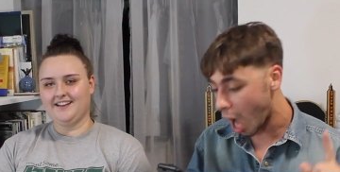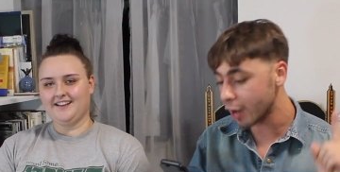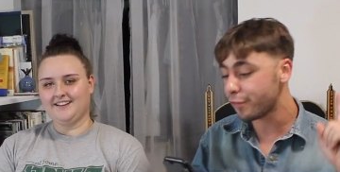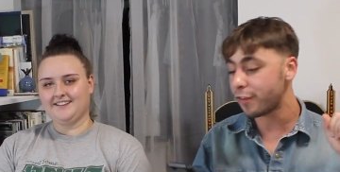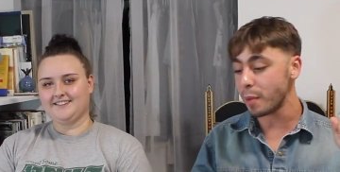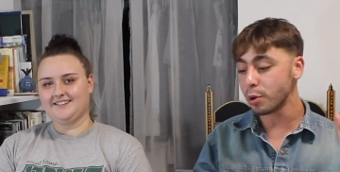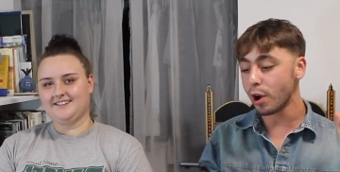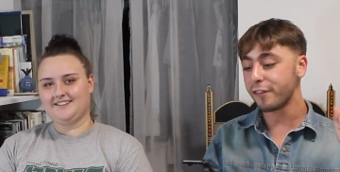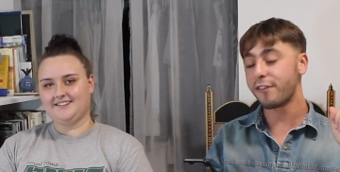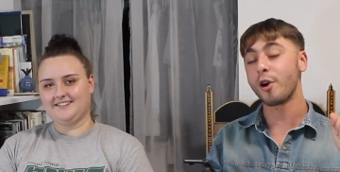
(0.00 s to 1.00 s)
Speaker 1: On
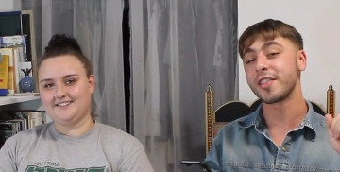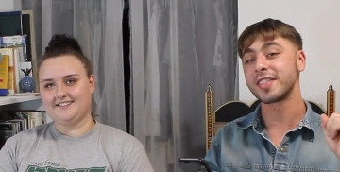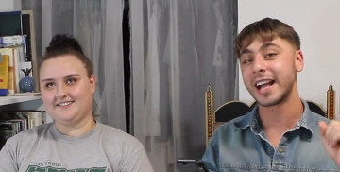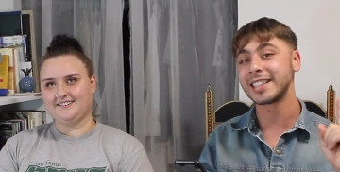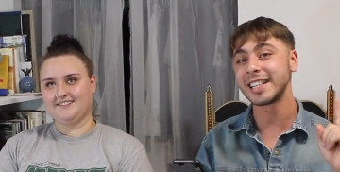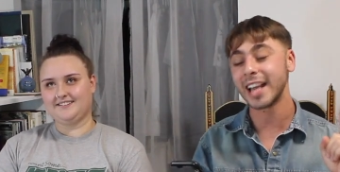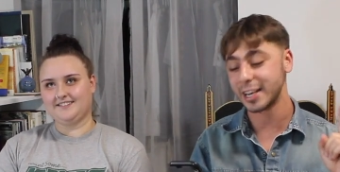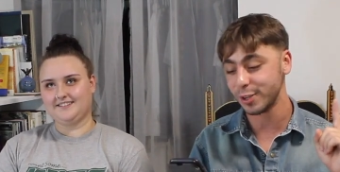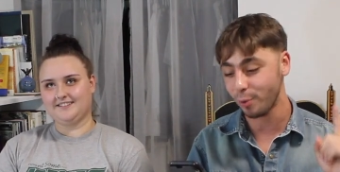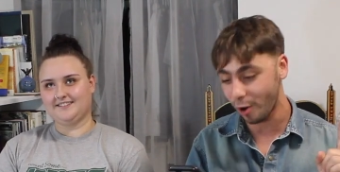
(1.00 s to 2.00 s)
February 4th,
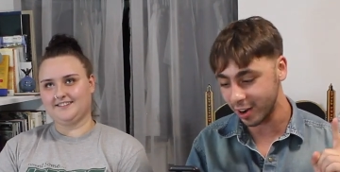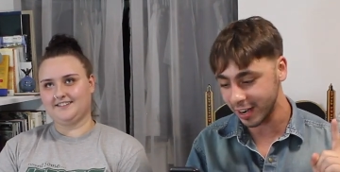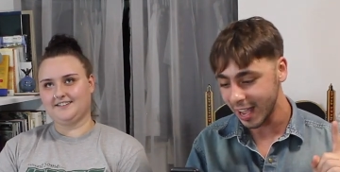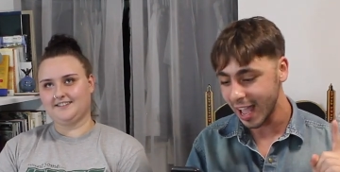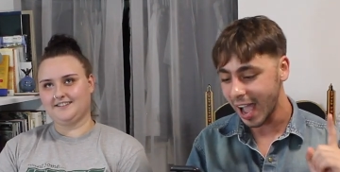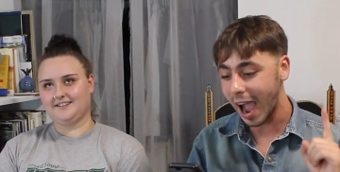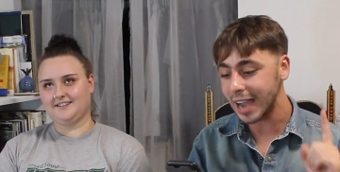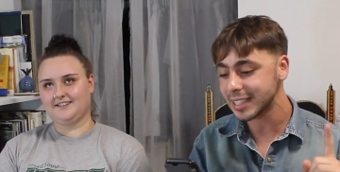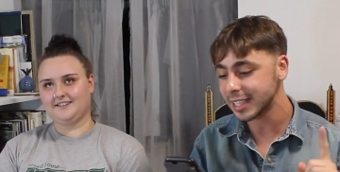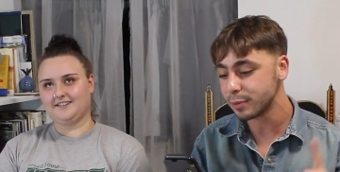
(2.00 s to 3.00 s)
1991,
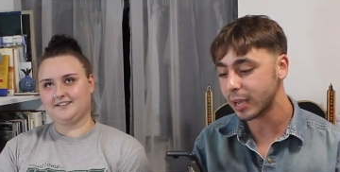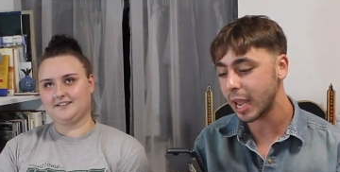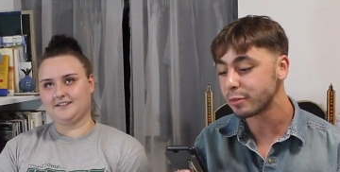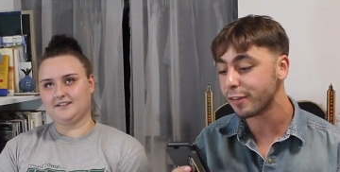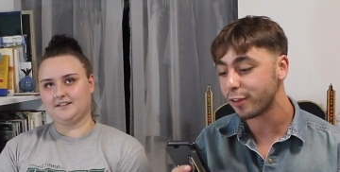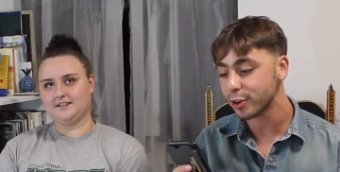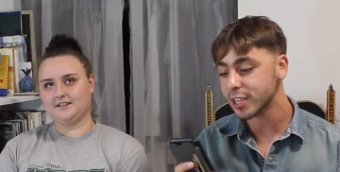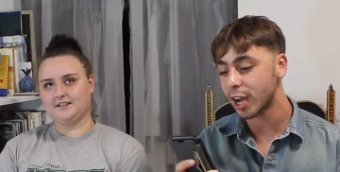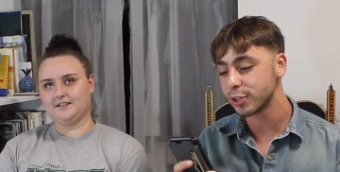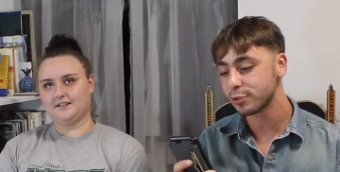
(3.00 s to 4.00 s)
Iceland became the
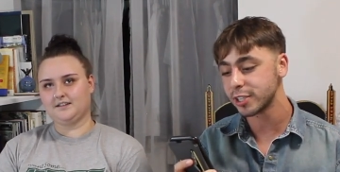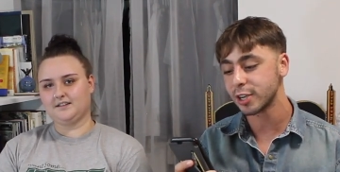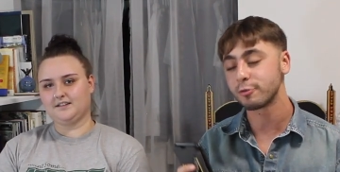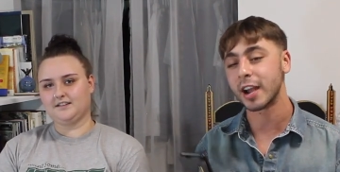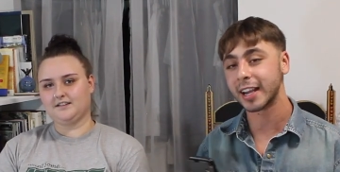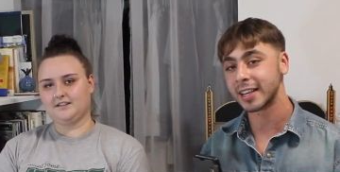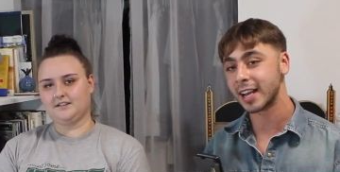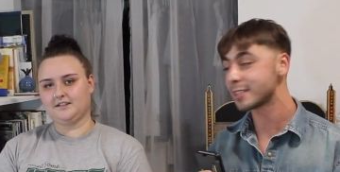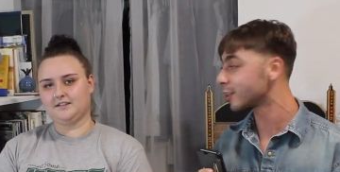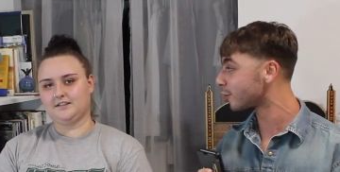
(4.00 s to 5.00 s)
first country to
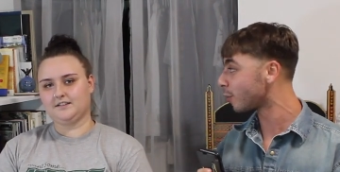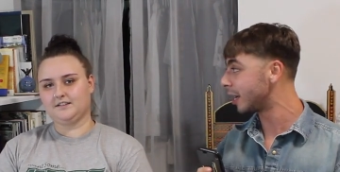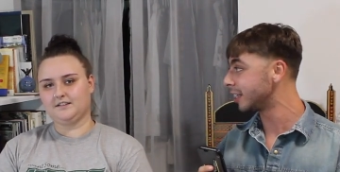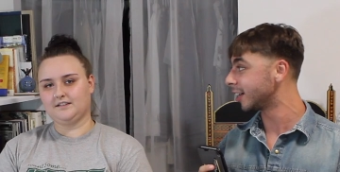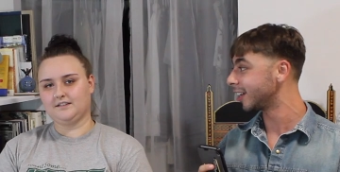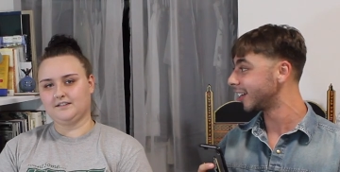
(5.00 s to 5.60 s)
recognize Lithuania